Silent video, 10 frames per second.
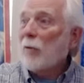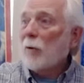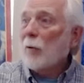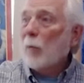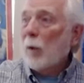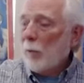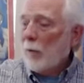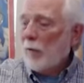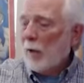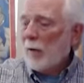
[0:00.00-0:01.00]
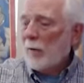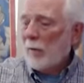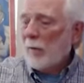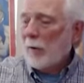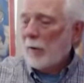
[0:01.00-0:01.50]
You're a representative
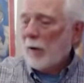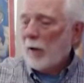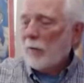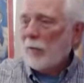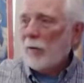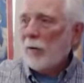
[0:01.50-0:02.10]
of the Christ.